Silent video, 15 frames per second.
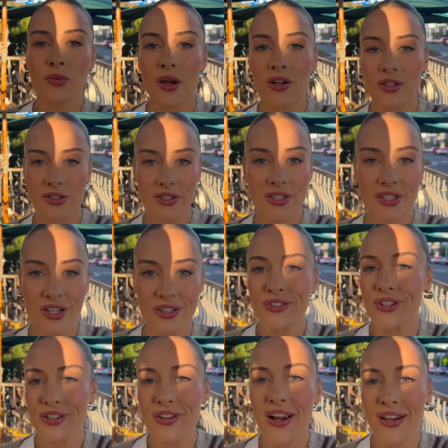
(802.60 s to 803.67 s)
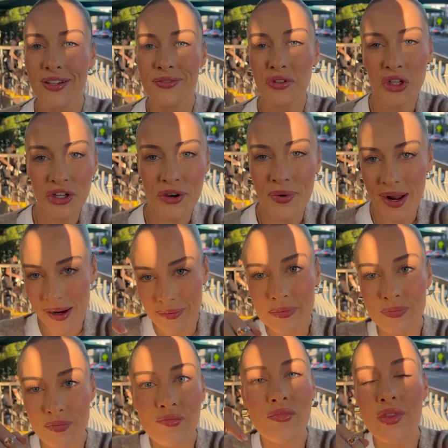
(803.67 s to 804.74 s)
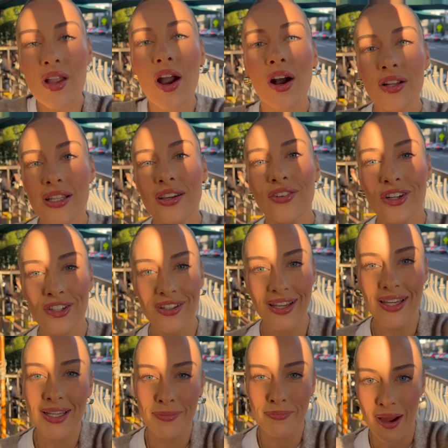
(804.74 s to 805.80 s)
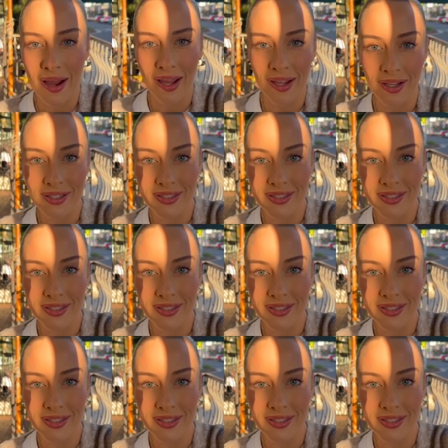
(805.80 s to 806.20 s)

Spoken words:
what hers is gonna look like. You know what? I'll leave her link in my